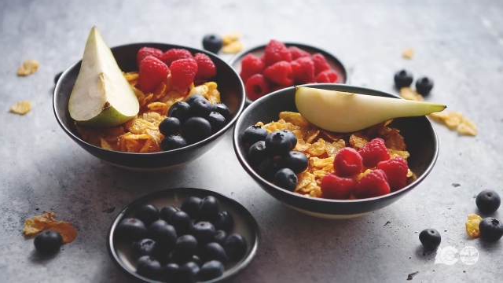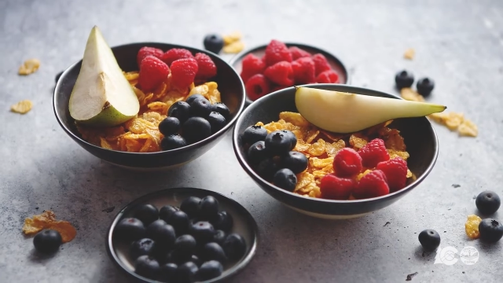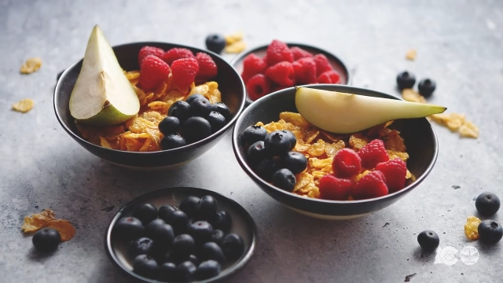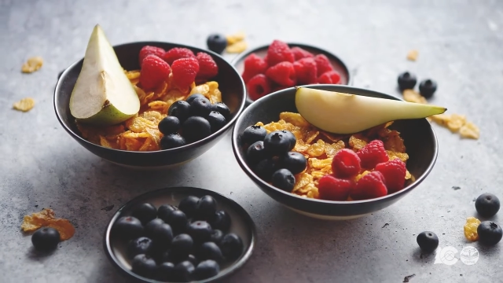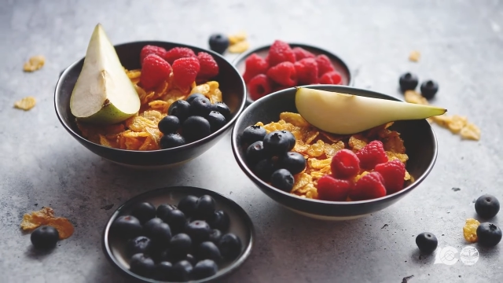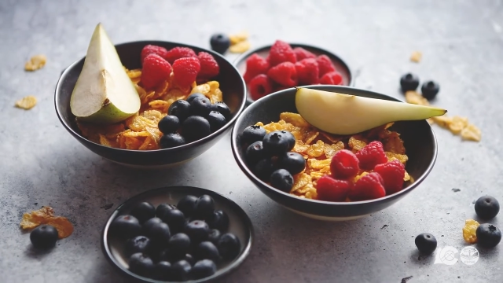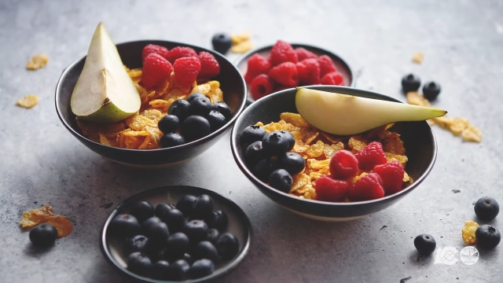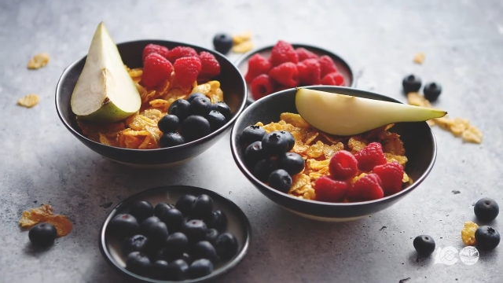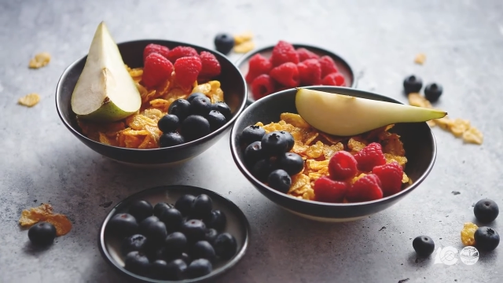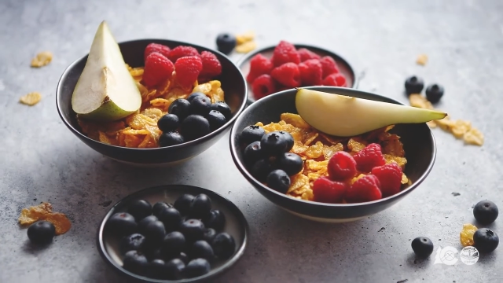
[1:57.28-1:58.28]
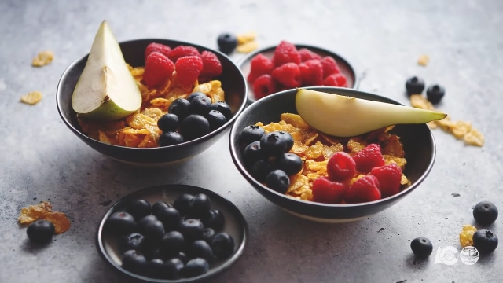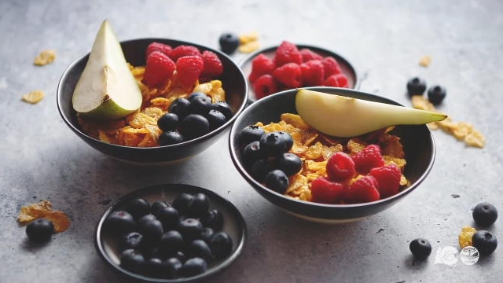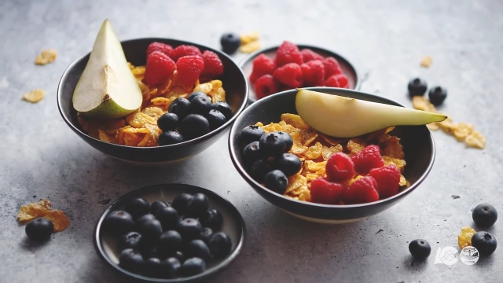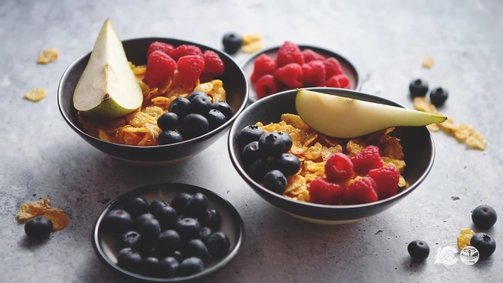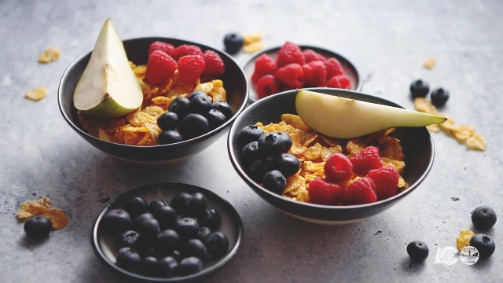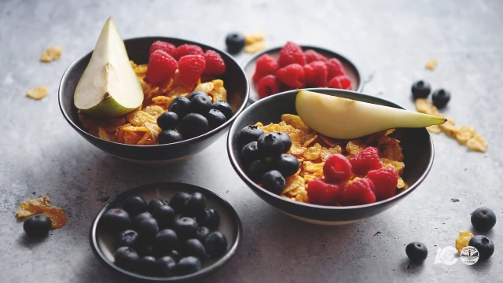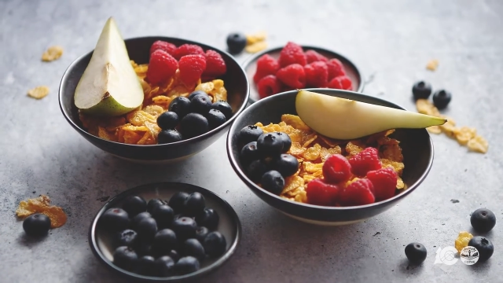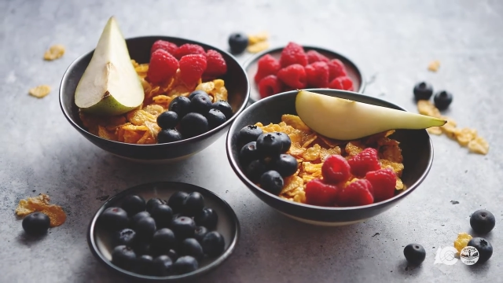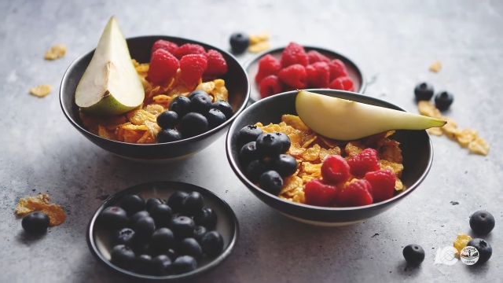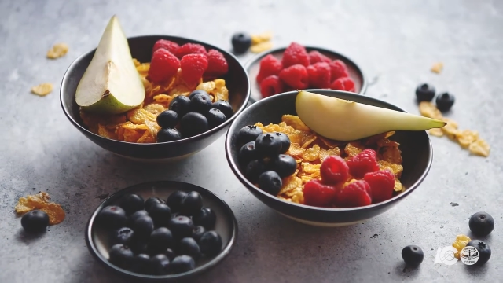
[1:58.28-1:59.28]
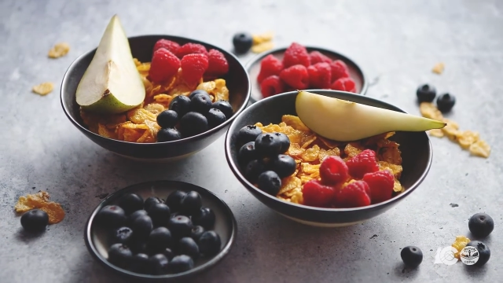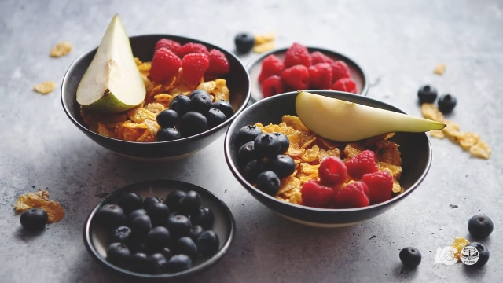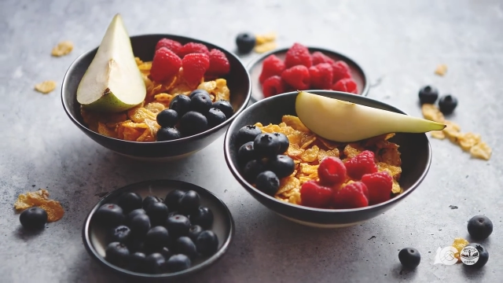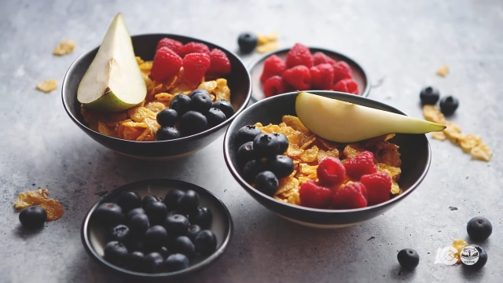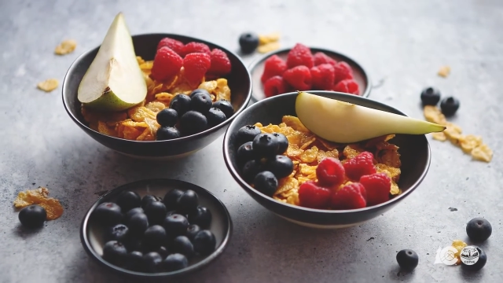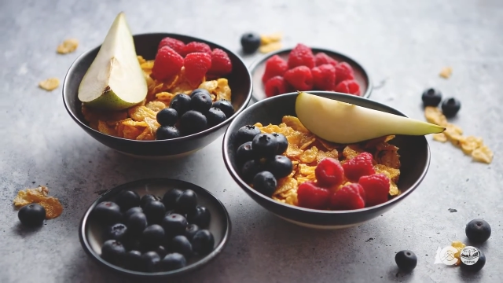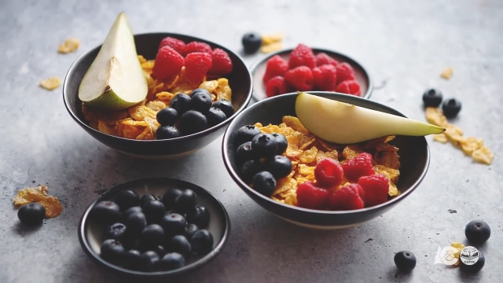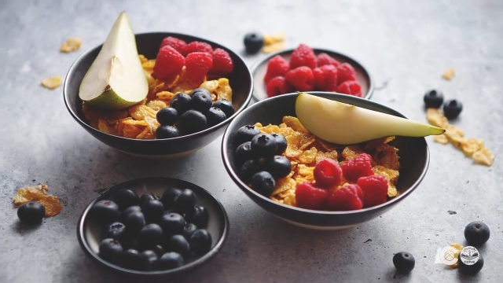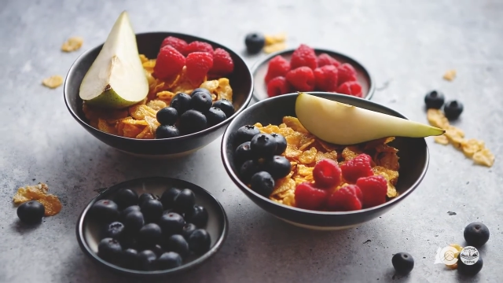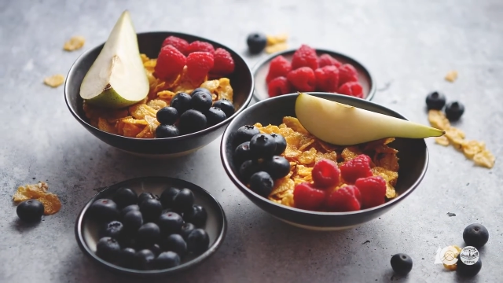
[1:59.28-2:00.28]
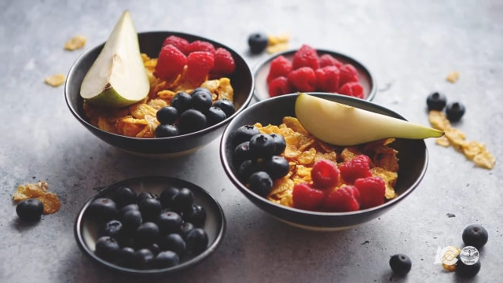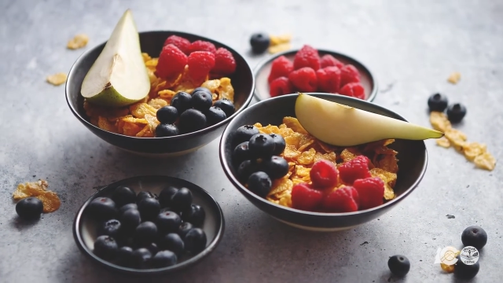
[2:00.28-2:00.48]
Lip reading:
No face is visible, so there are no lips to read.